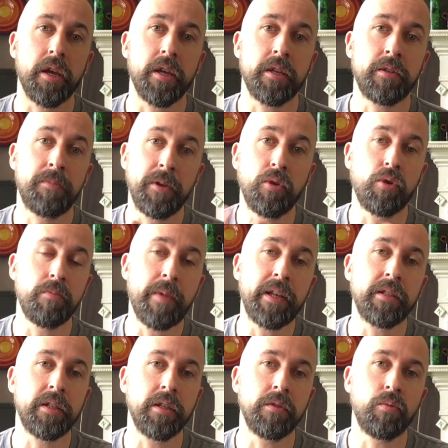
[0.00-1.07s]
it's been
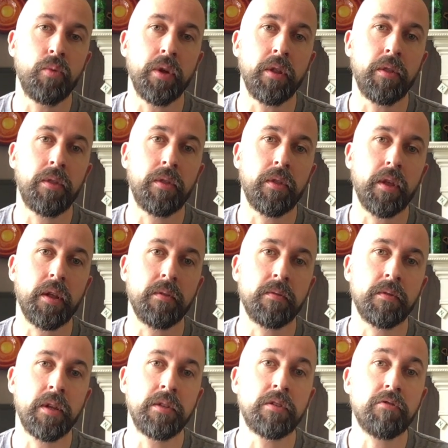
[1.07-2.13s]
augmented with
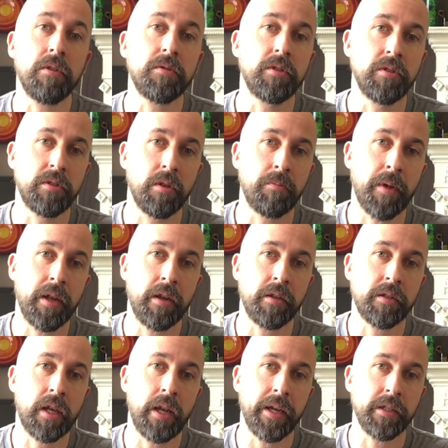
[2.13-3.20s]
inscriptions that Ben has
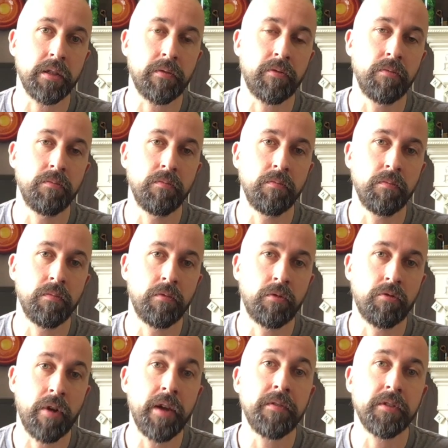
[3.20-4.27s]
collected from
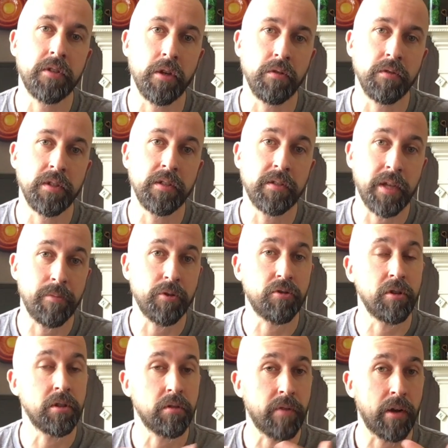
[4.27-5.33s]
gravestones in
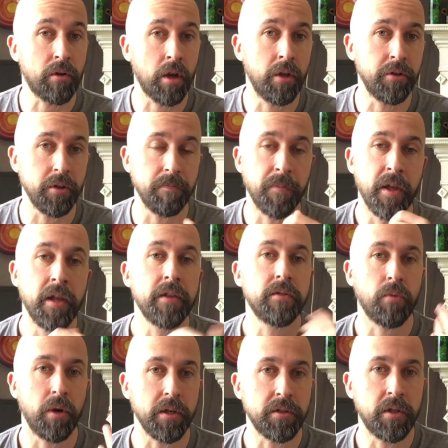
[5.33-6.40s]
cemeteries around London. That's
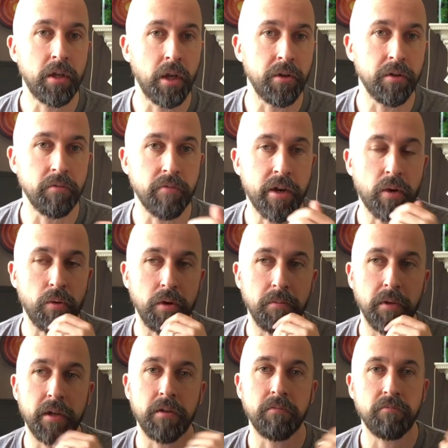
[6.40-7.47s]
why it's the London Requiem,
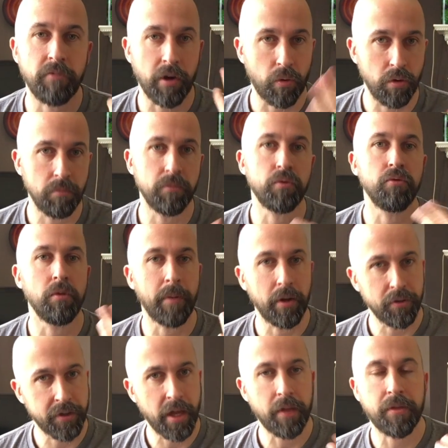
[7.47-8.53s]
and Requiem is all
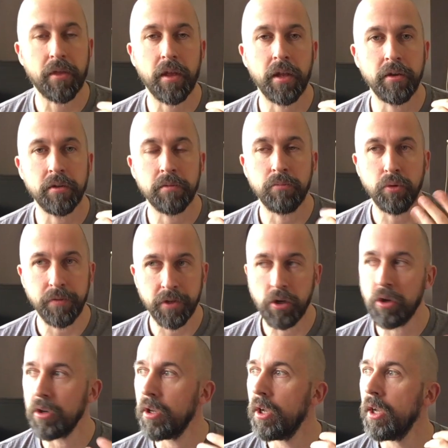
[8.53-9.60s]
about death and moving
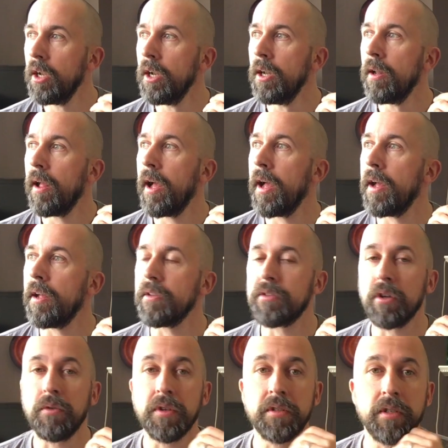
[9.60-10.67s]
on.
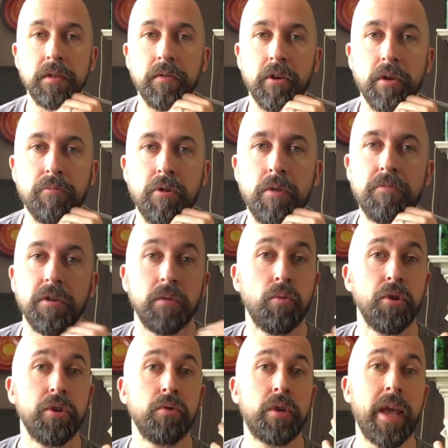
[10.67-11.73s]
So this seemed very appropriate. And
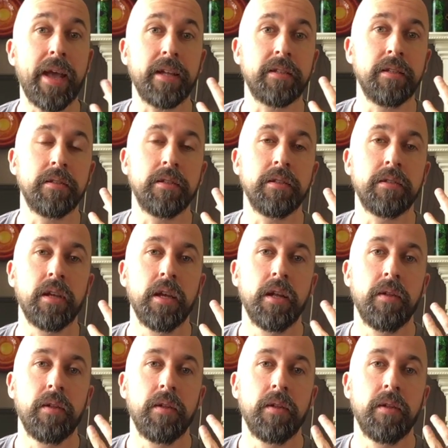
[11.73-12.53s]
what you get is this